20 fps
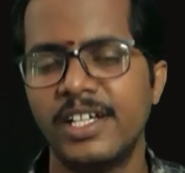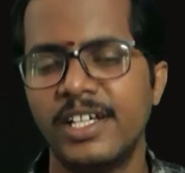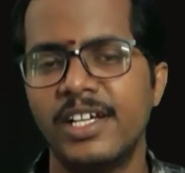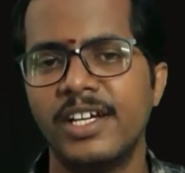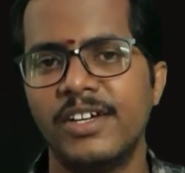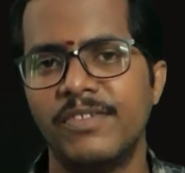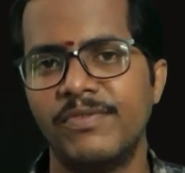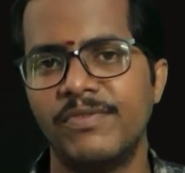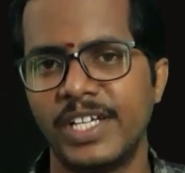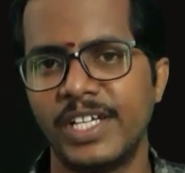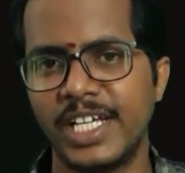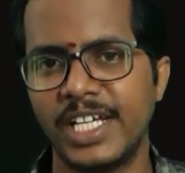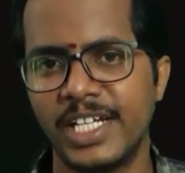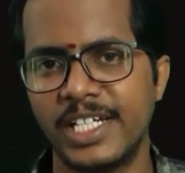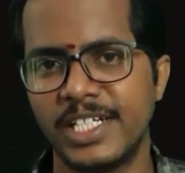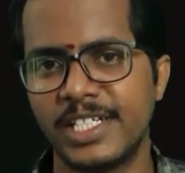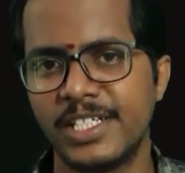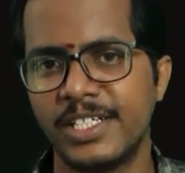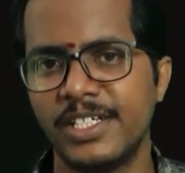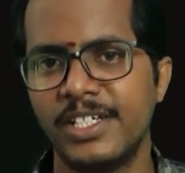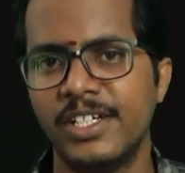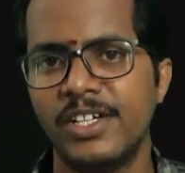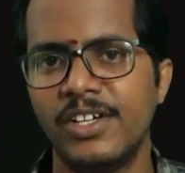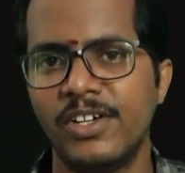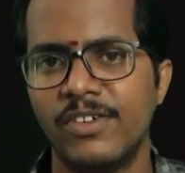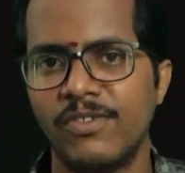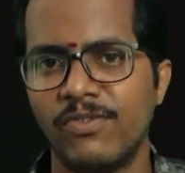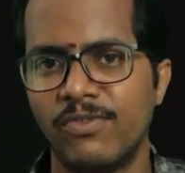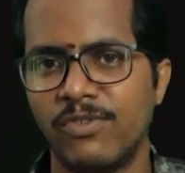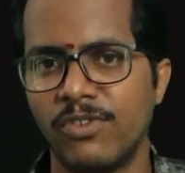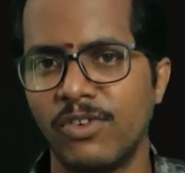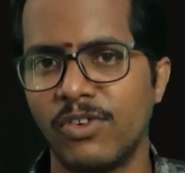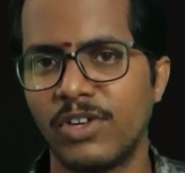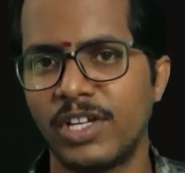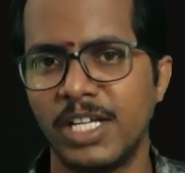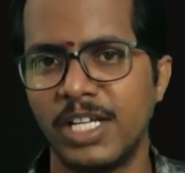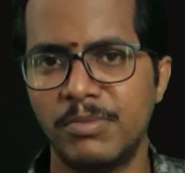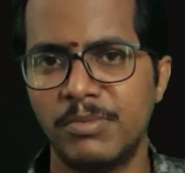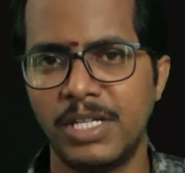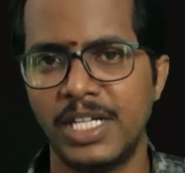We get 4 can be
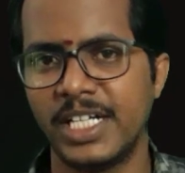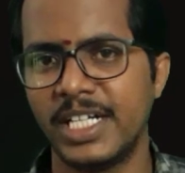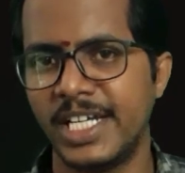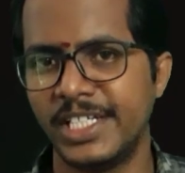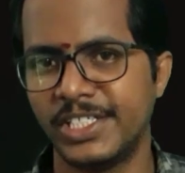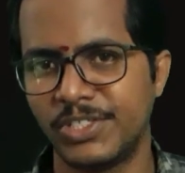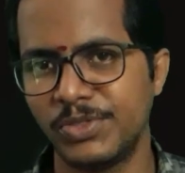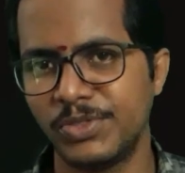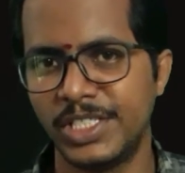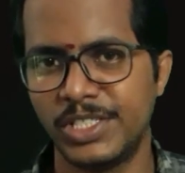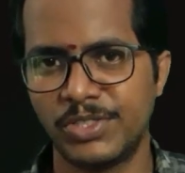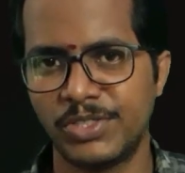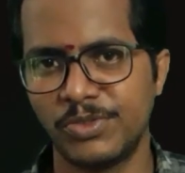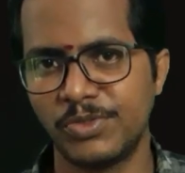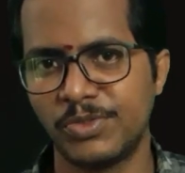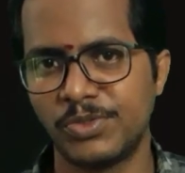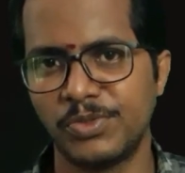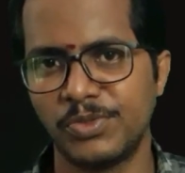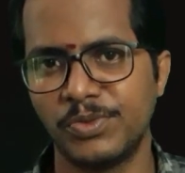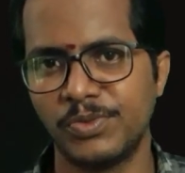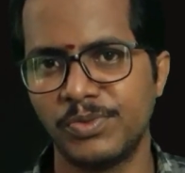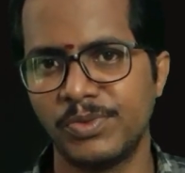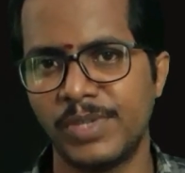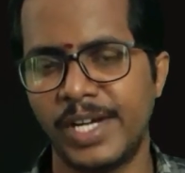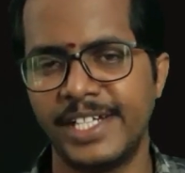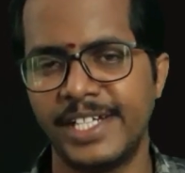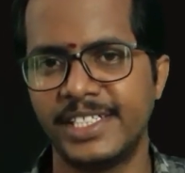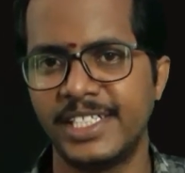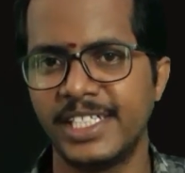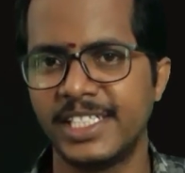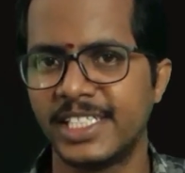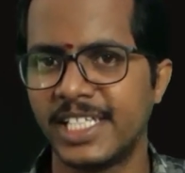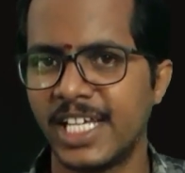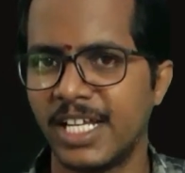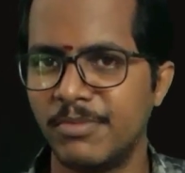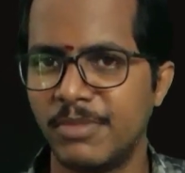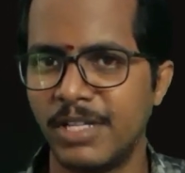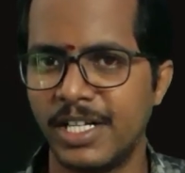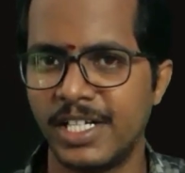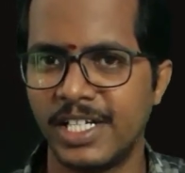written as 2 into 2 and 6 can be
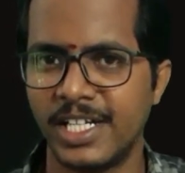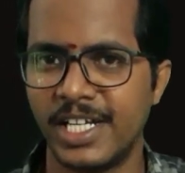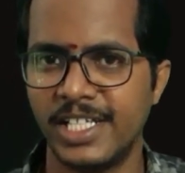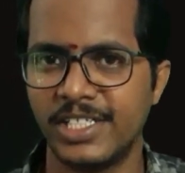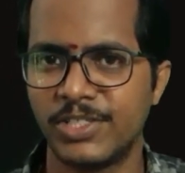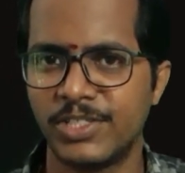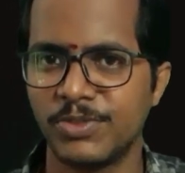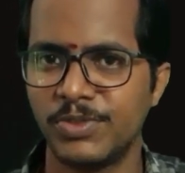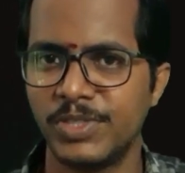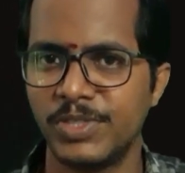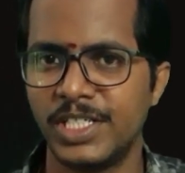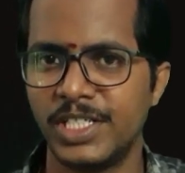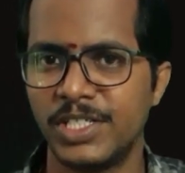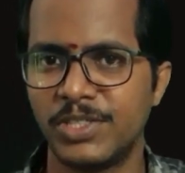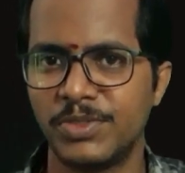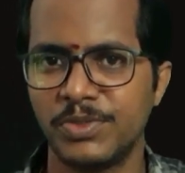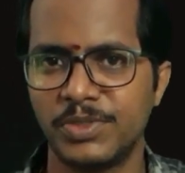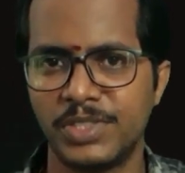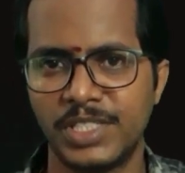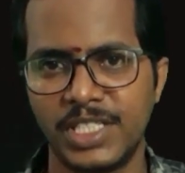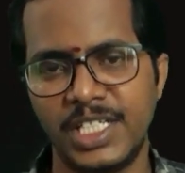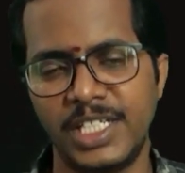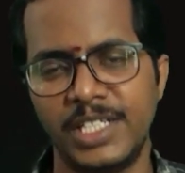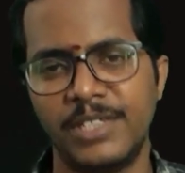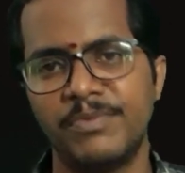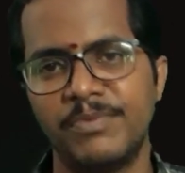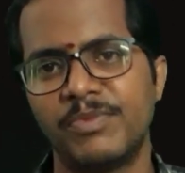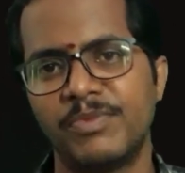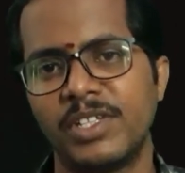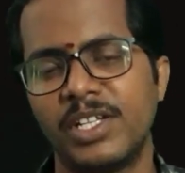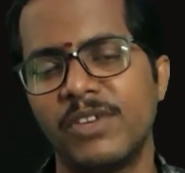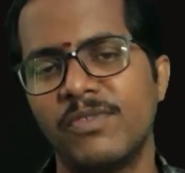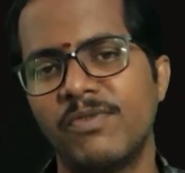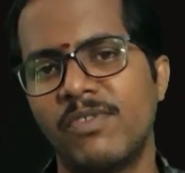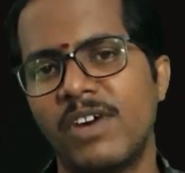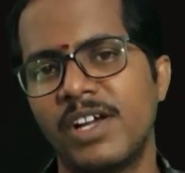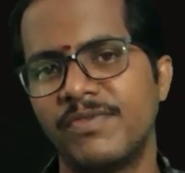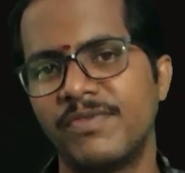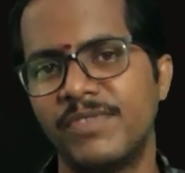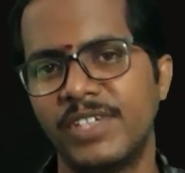written as 2 into 3. Now what we
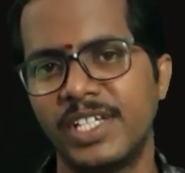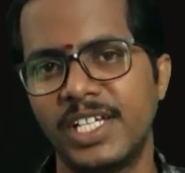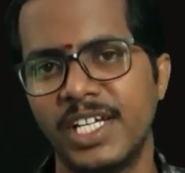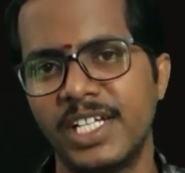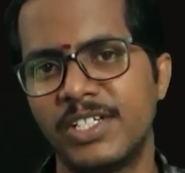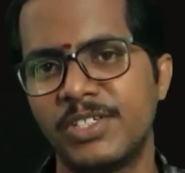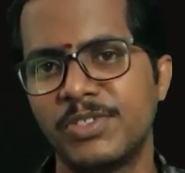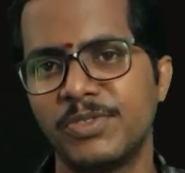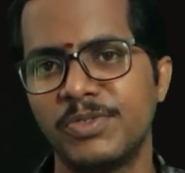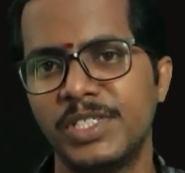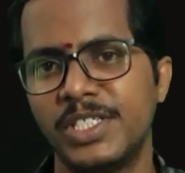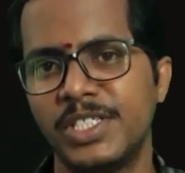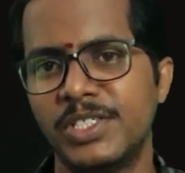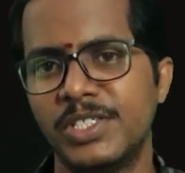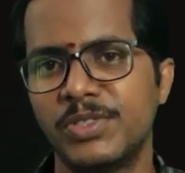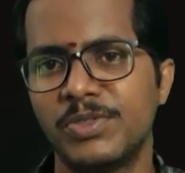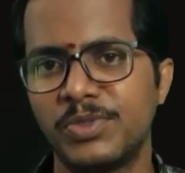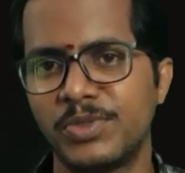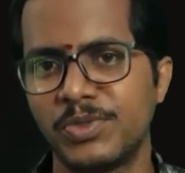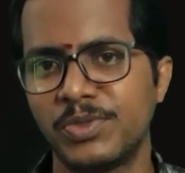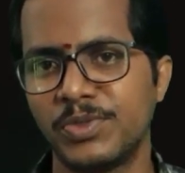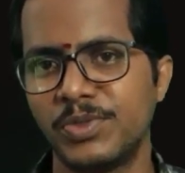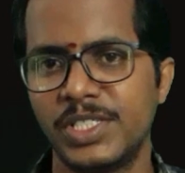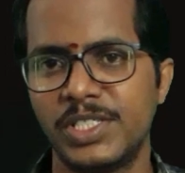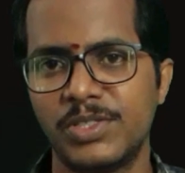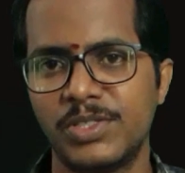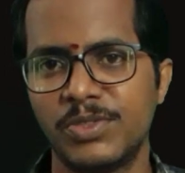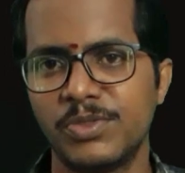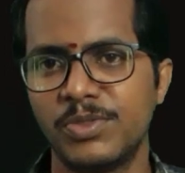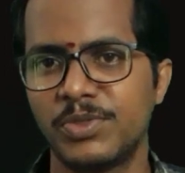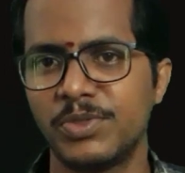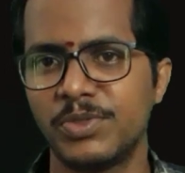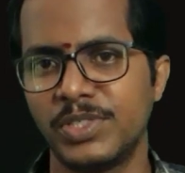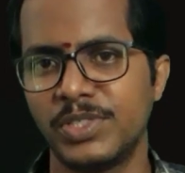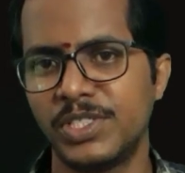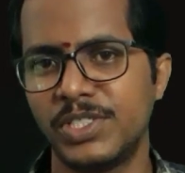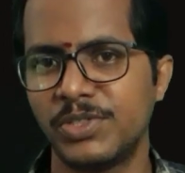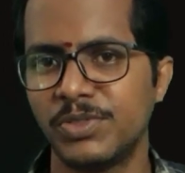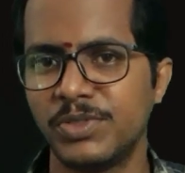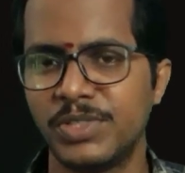get? 2 into 2 into 2 into
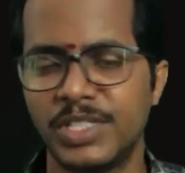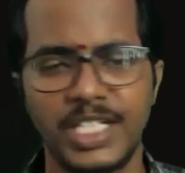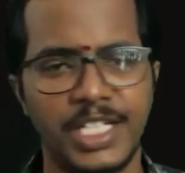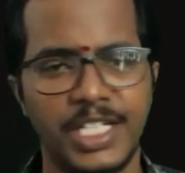3.